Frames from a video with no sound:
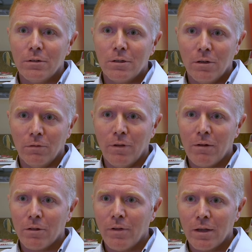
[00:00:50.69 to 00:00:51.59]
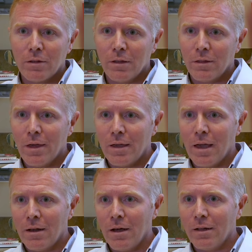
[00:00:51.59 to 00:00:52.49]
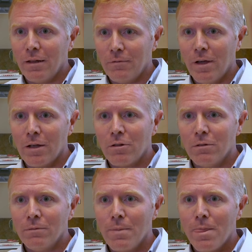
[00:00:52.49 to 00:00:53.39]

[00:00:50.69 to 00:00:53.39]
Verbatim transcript: killed virus vaccines. They cannot infect you.